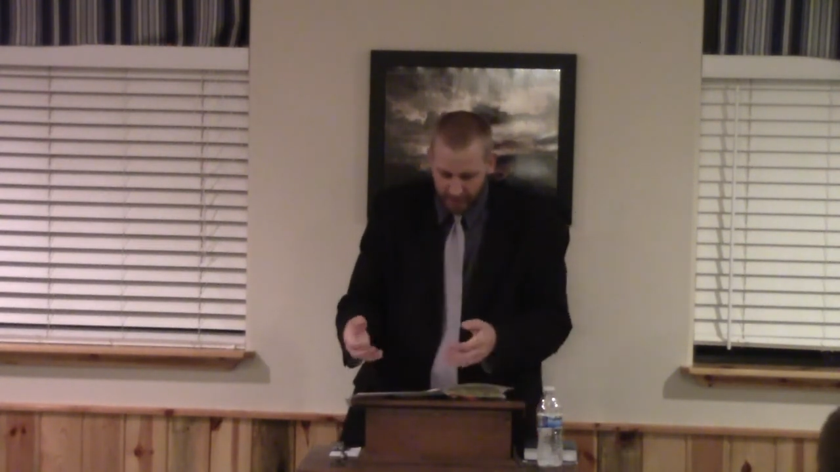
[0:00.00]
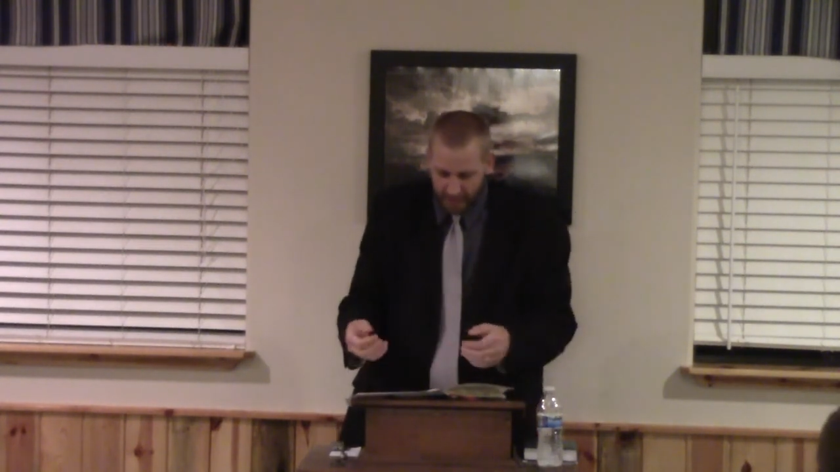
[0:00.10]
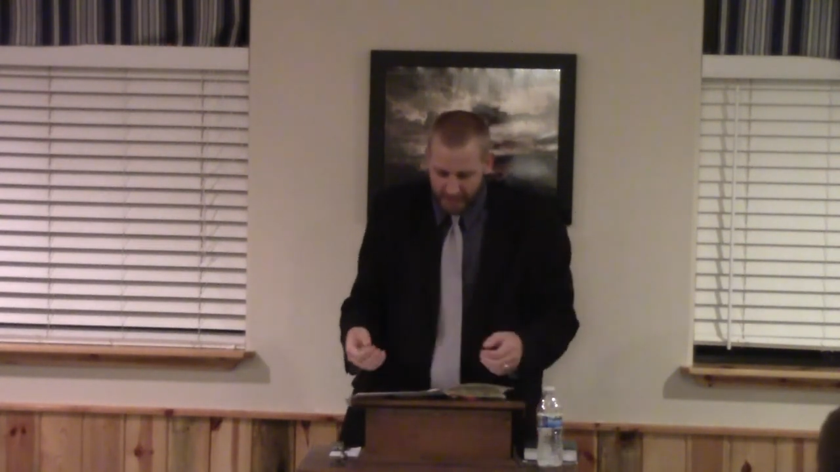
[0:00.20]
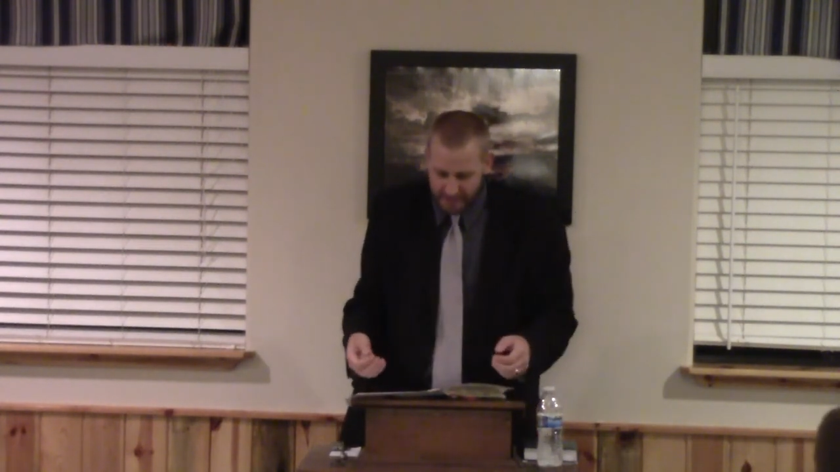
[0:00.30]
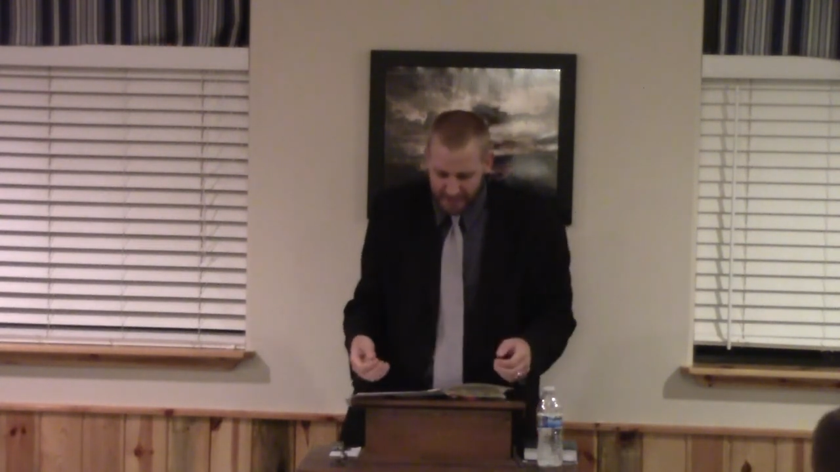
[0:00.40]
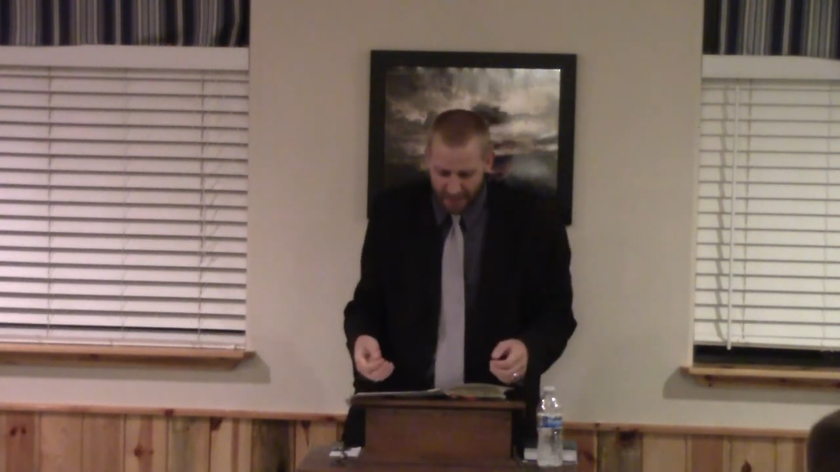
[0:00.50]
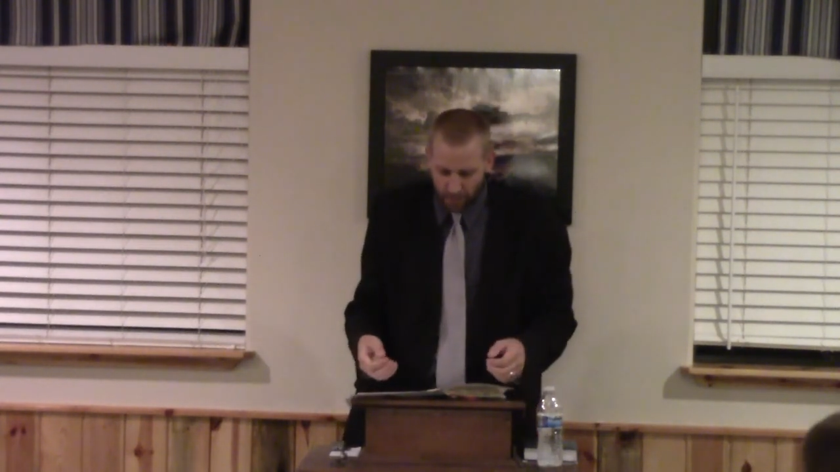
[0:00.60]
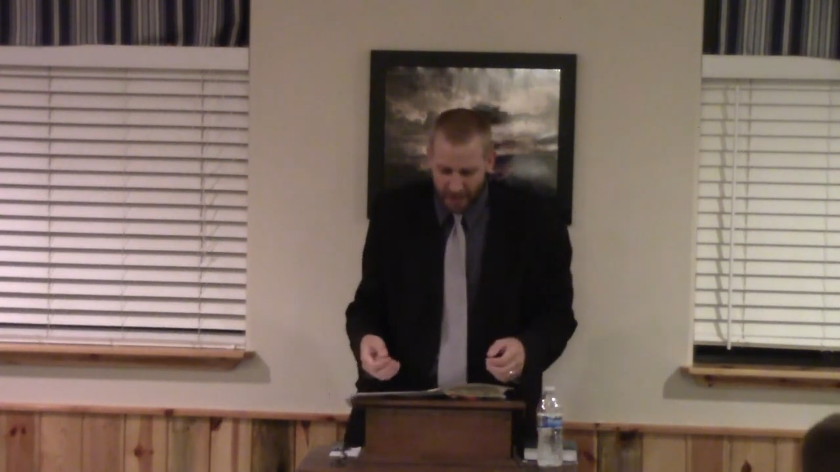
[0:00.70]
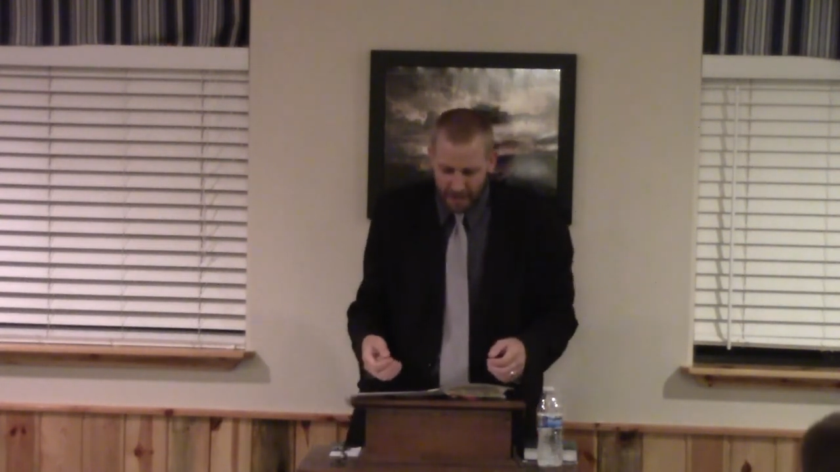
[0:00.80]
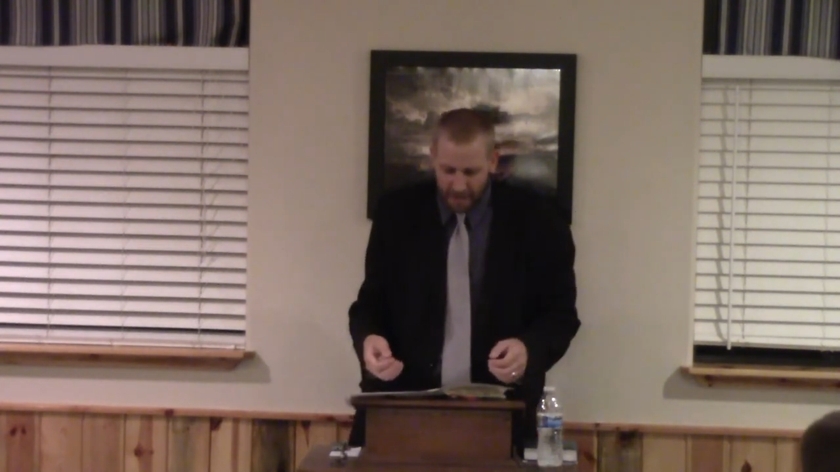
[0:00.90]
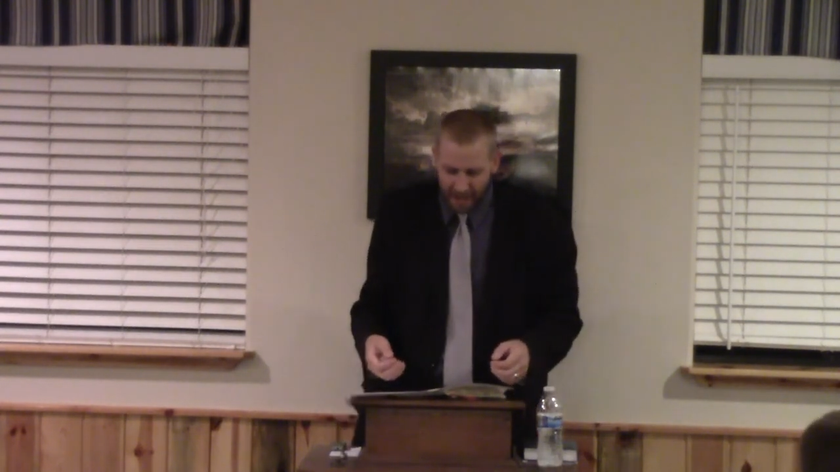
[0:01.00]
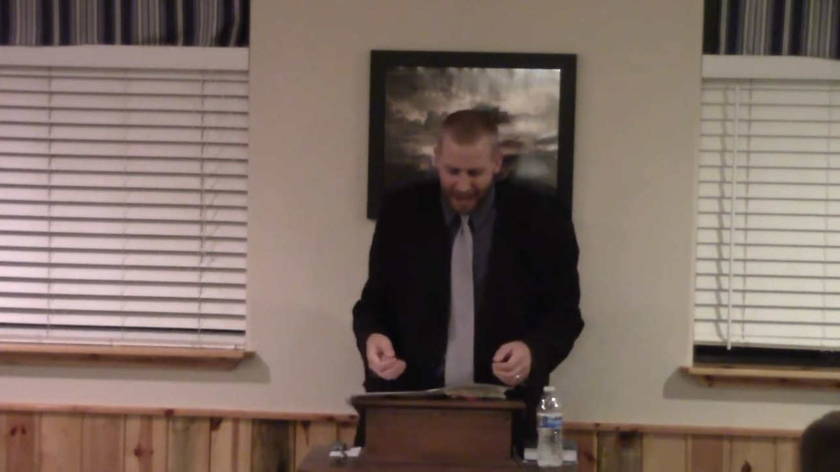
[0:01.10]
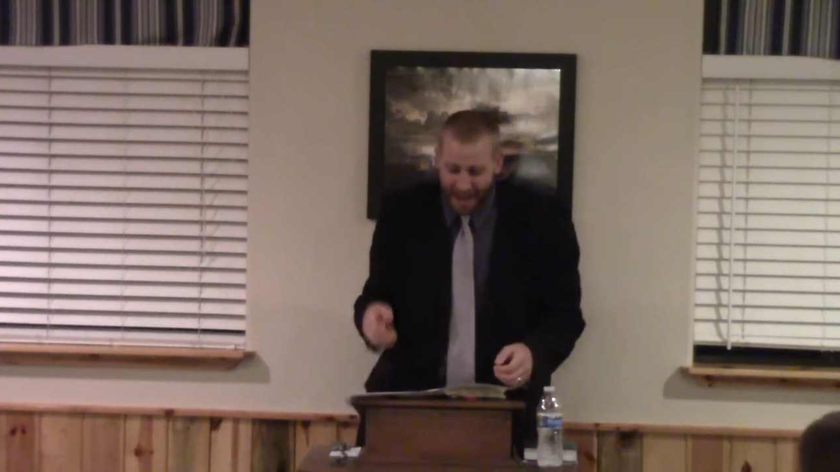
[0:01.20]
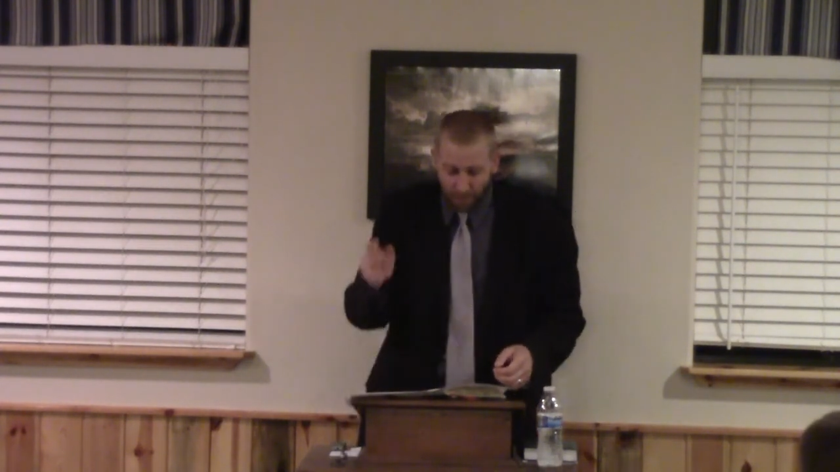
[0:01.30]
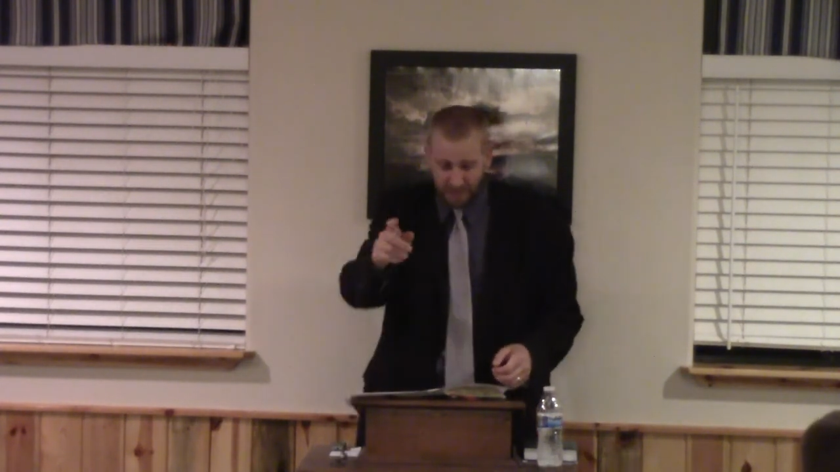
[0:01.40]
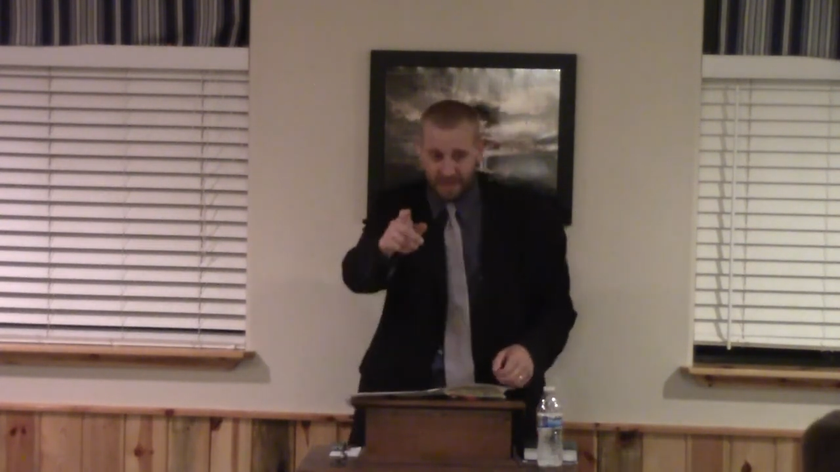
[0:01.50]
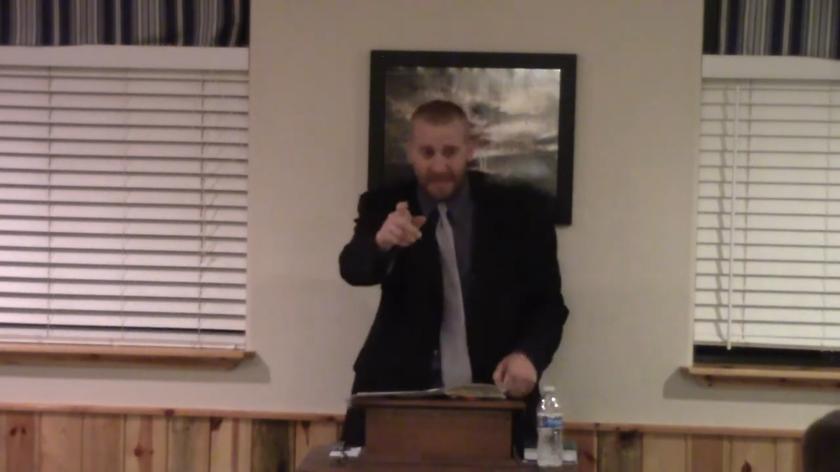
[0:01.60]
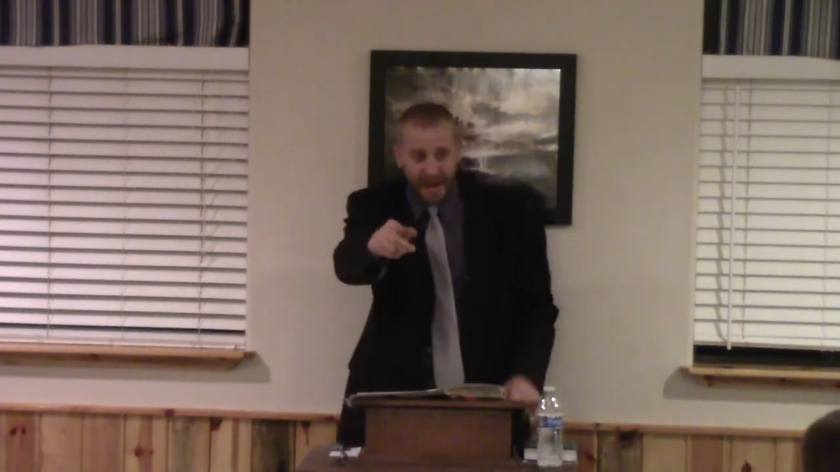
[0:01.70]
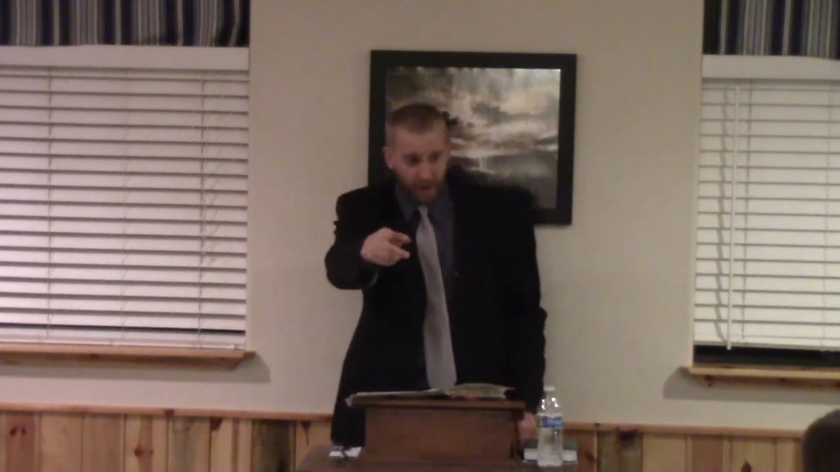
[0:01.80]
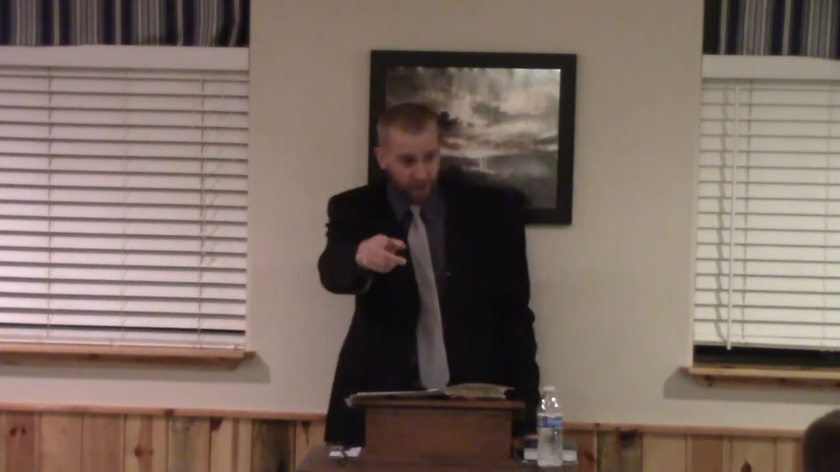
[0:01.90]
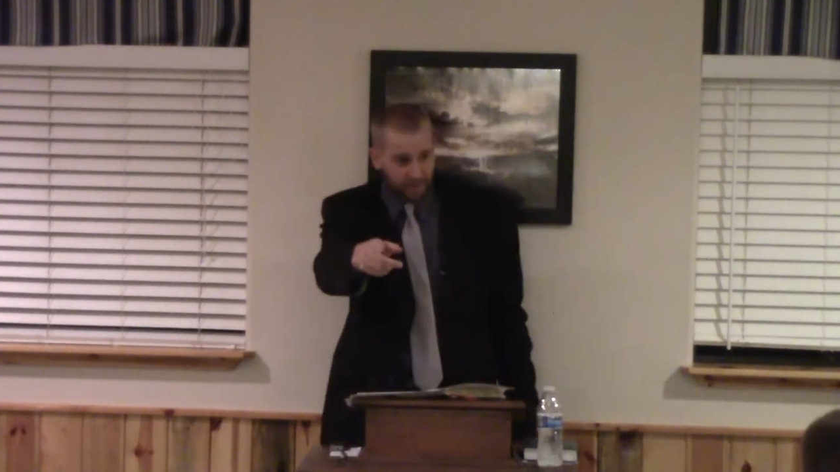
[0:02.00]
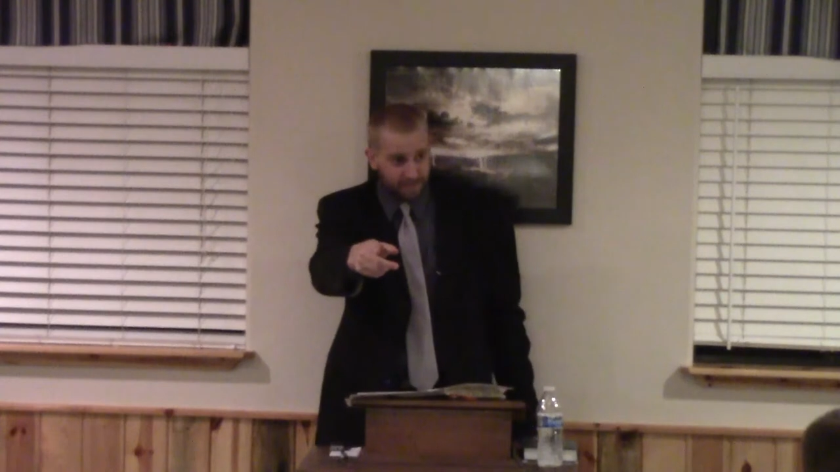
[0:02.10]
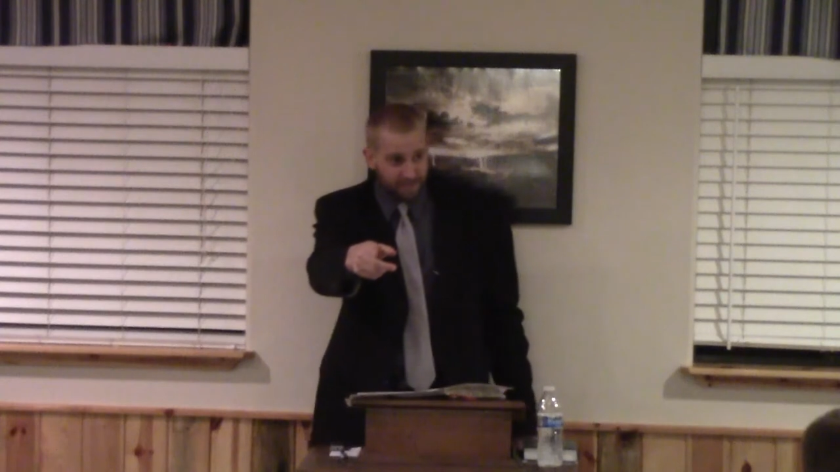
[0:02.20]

he's saying, wait, I was there.